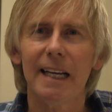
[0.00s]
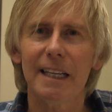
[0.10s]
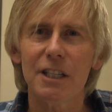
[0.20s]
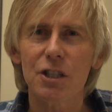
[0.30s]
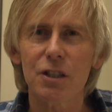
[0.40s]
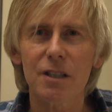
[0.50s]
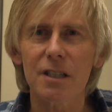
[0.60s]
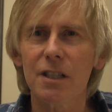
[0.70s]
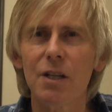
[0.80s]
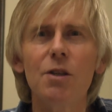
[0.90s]
It's
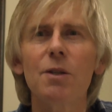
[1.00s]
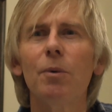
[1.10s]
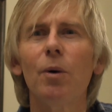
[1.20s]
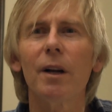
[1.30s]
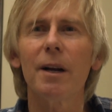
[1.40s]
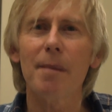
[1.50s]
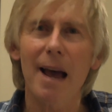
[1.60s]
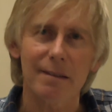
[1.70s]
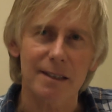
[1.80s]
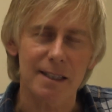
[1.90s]
just too small an
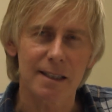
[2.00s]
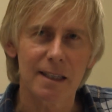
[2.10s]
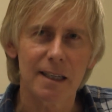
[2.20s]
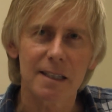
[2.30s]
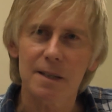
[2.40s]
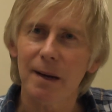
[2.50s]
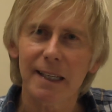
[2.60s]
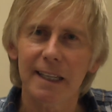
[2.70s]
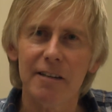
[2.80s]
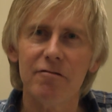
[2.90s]
amount to
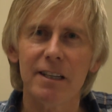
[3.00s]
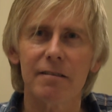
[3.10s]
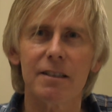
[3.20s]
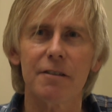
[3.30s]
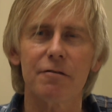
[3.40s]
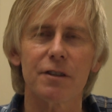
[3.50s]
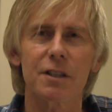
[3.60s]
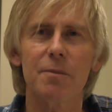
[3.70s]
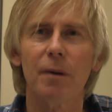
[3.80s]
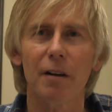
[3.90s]
make any real difference
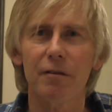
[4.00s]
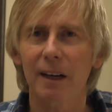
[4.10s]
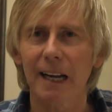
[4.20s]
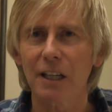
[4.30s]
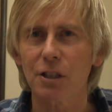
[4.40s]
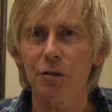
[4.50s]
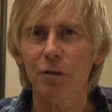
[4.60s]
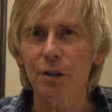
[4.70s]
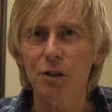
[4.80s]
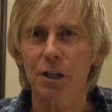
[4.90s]
to my financial
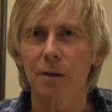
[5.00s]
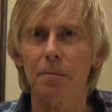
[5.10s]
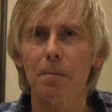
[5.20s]
future.